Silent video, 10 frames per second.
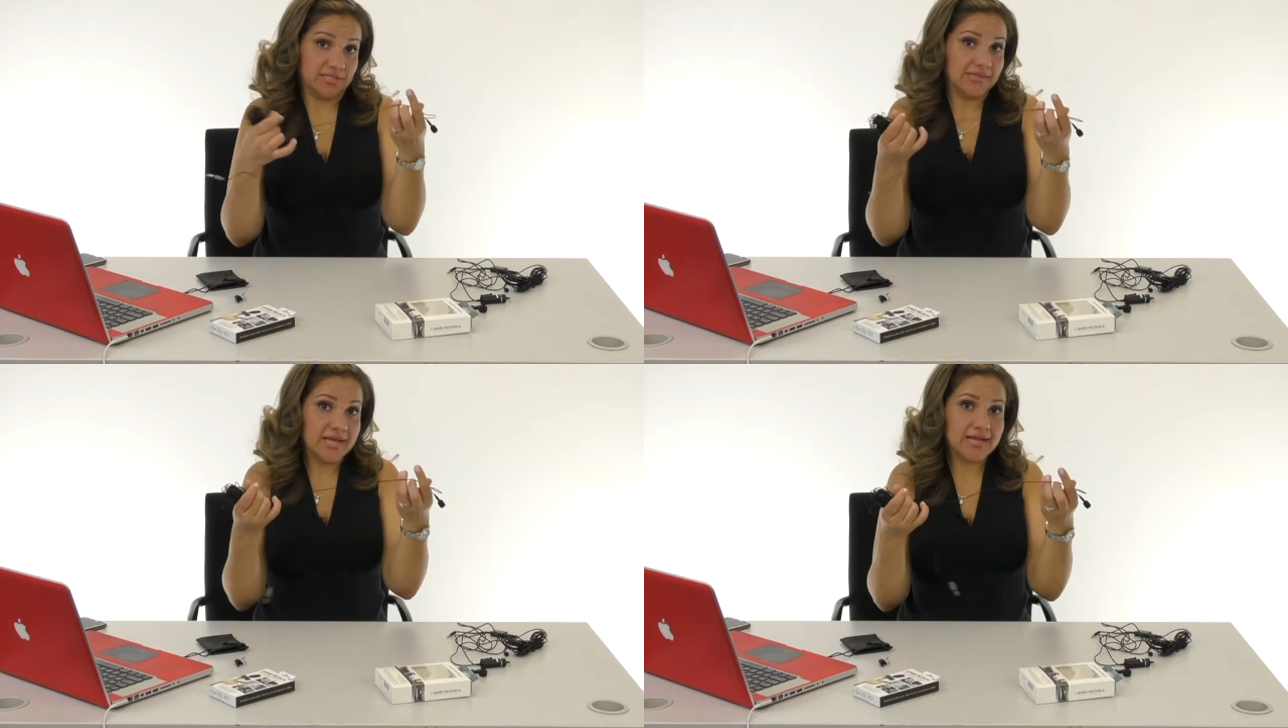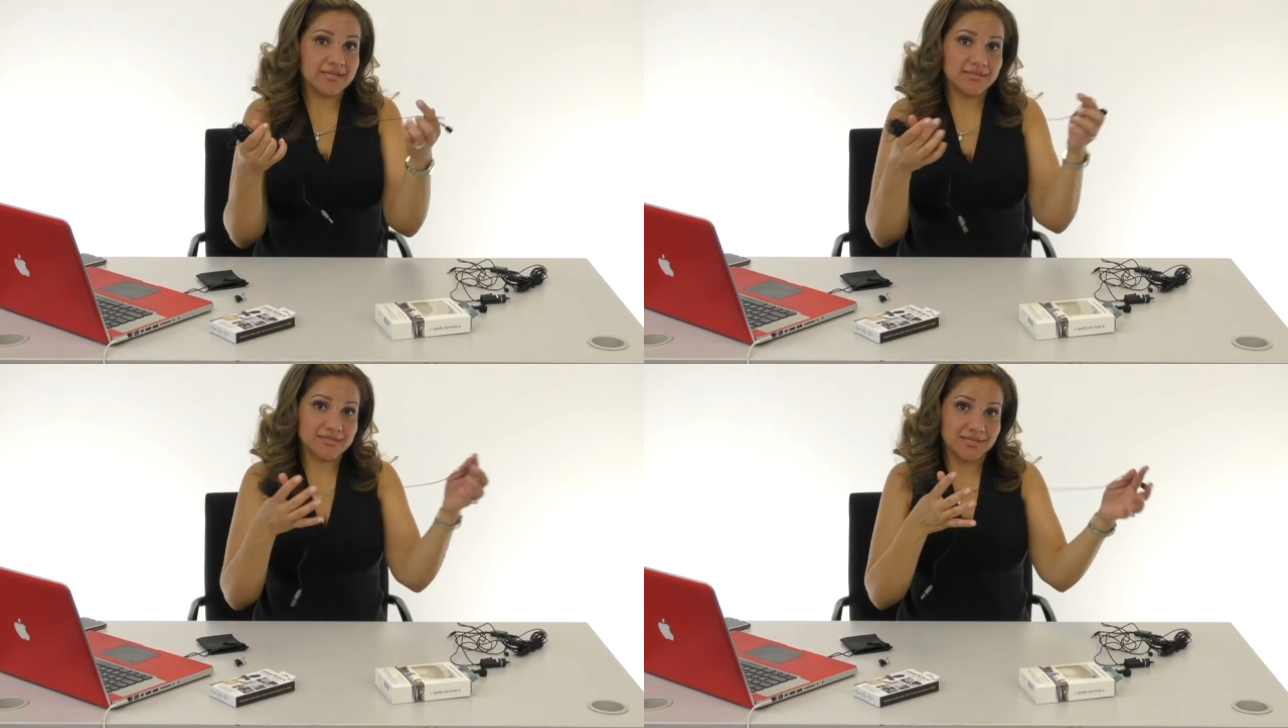line
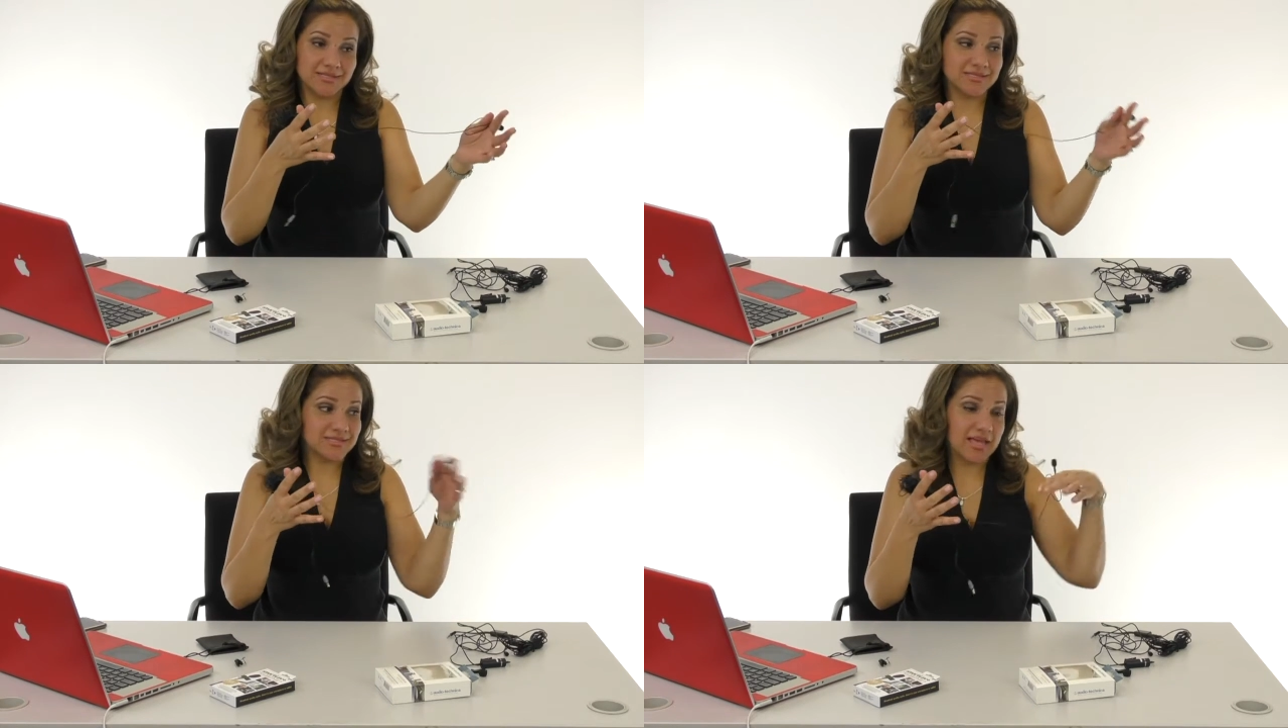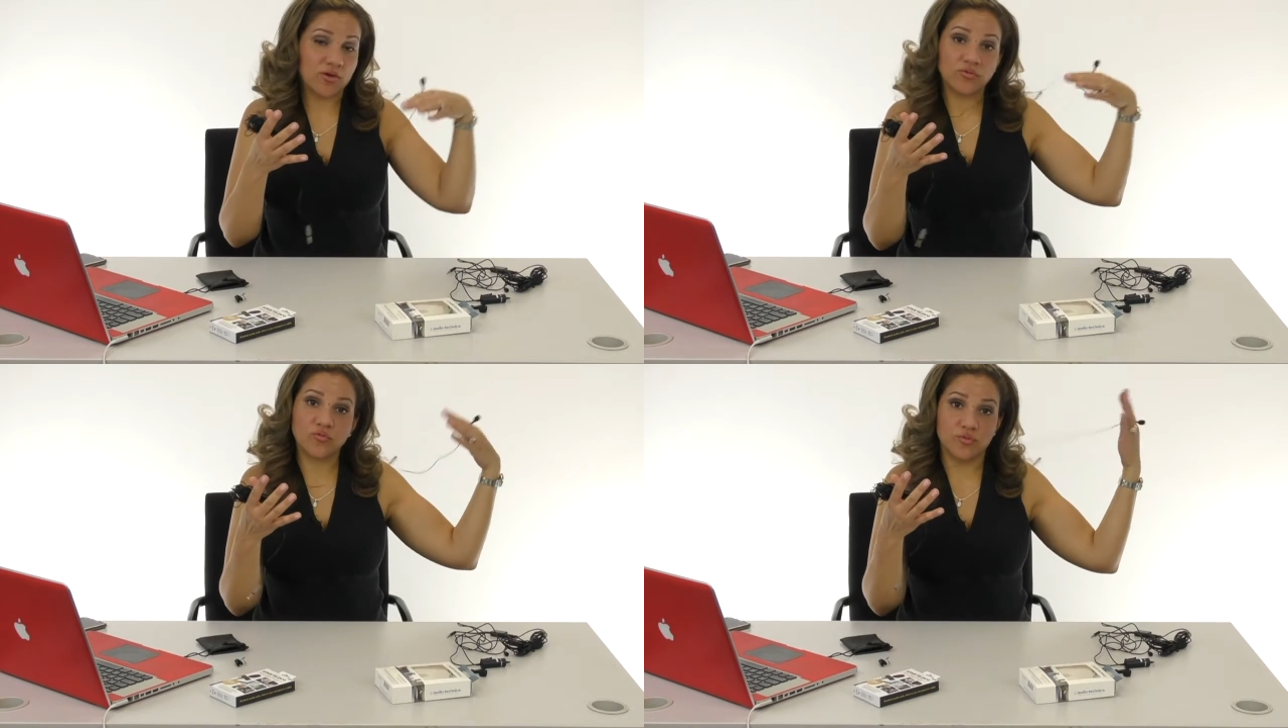that's getting the
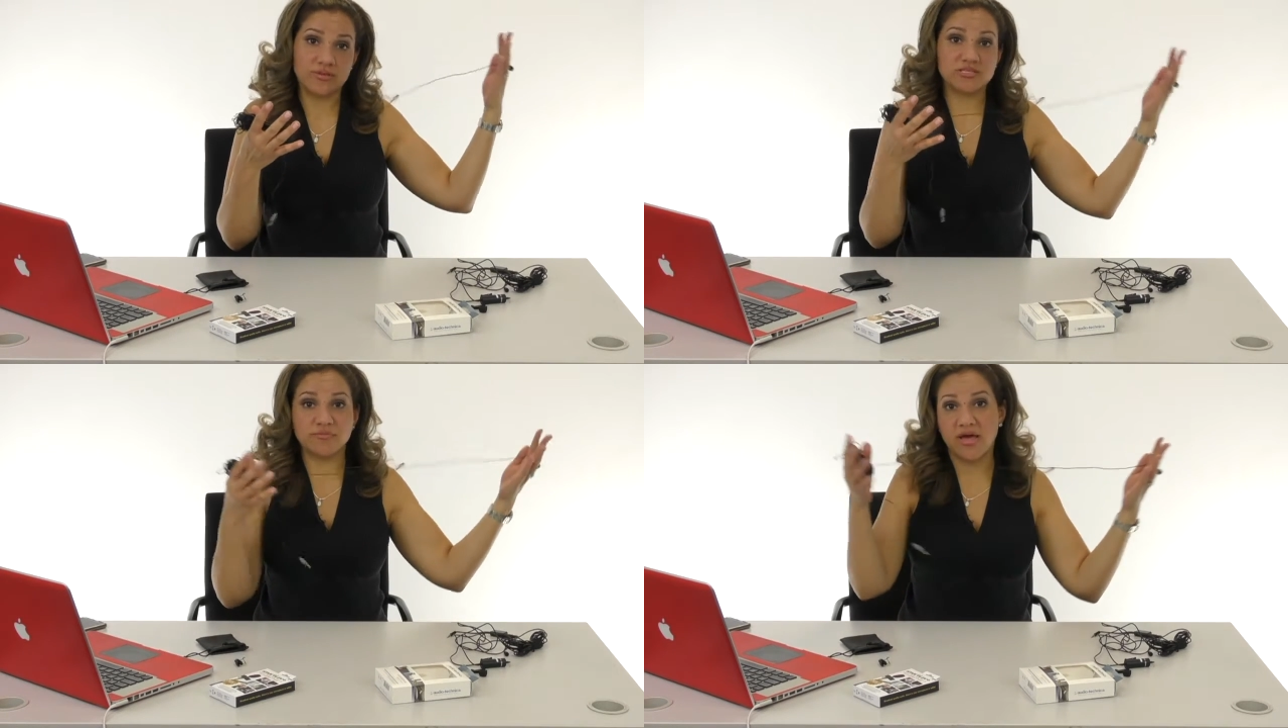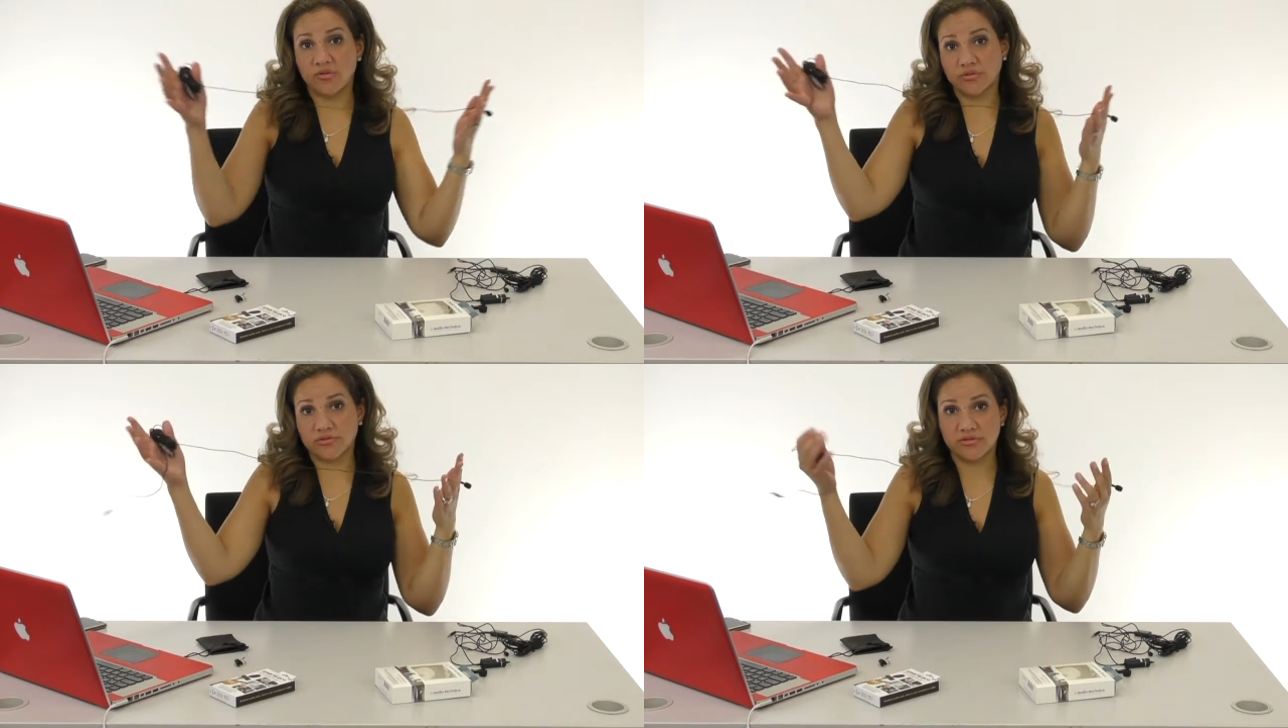sound from his
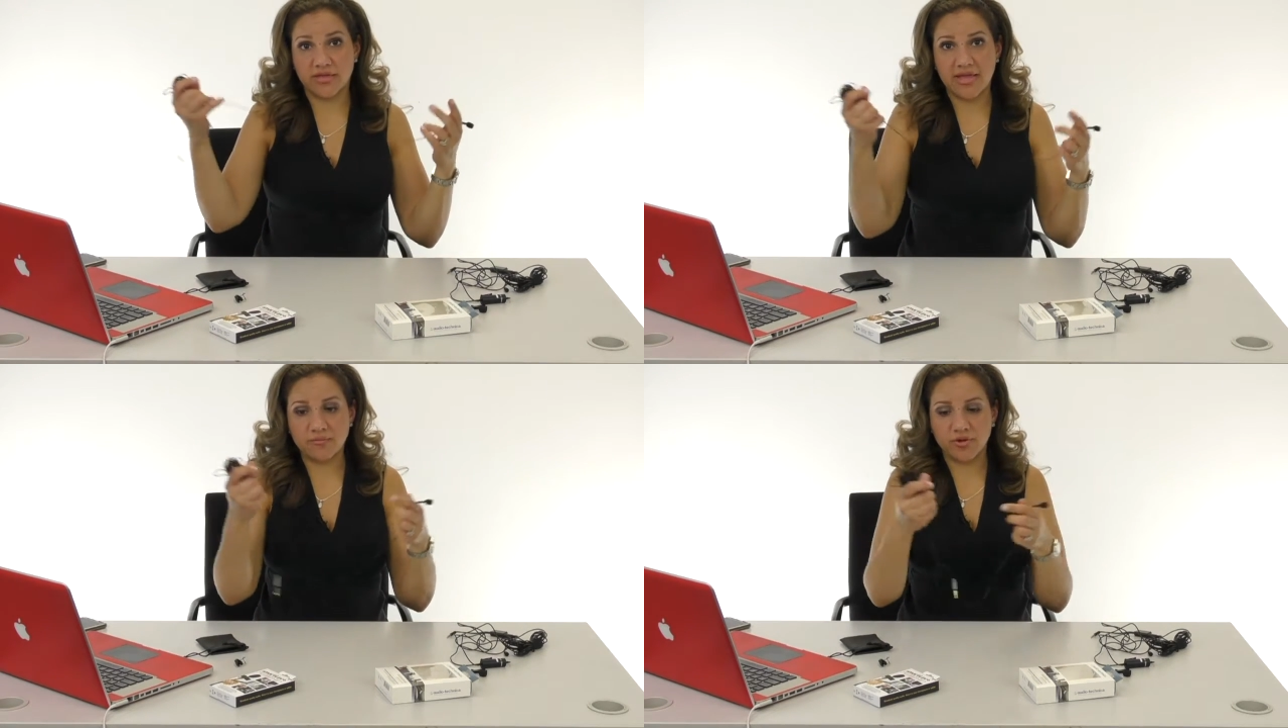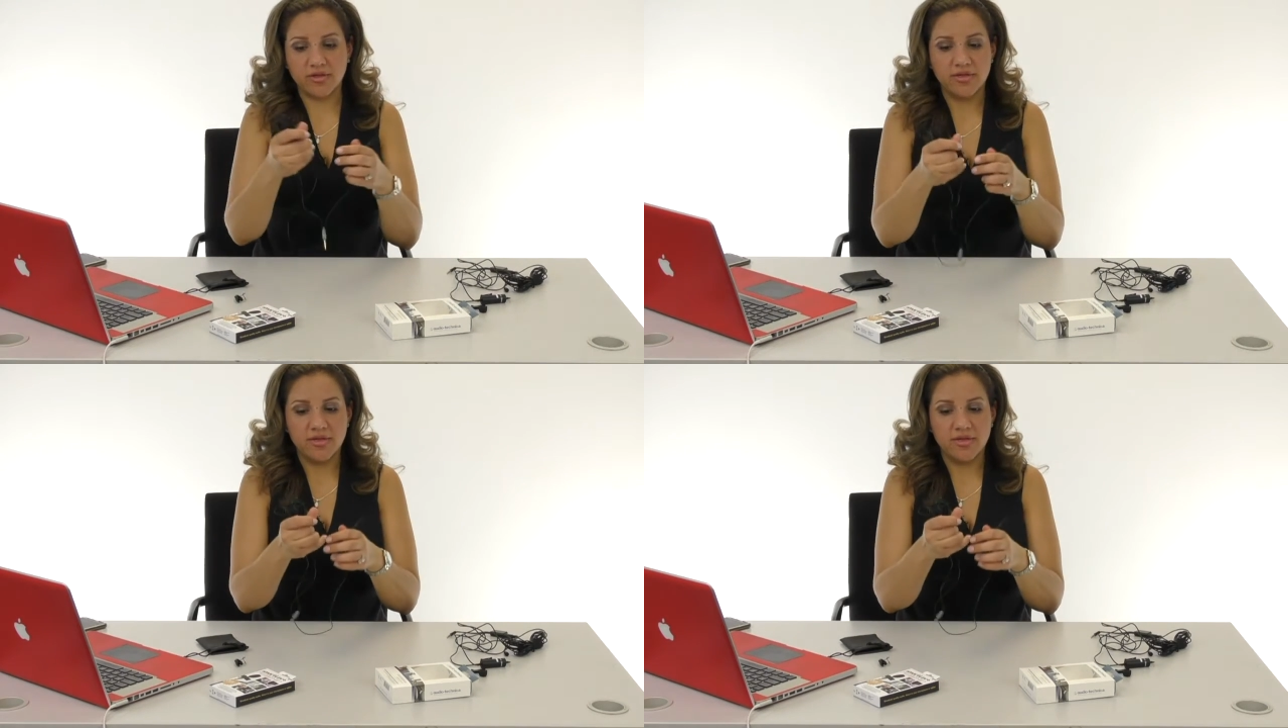mouth to the camera.